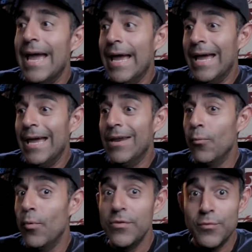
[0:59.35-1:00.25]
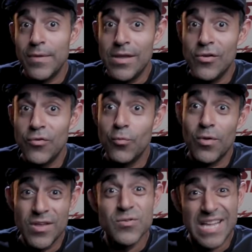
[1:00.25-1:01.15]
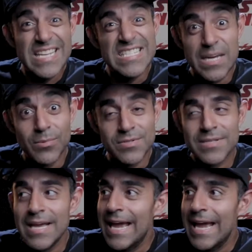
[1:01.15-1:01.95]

And what do they use? Well, they use lightsabers.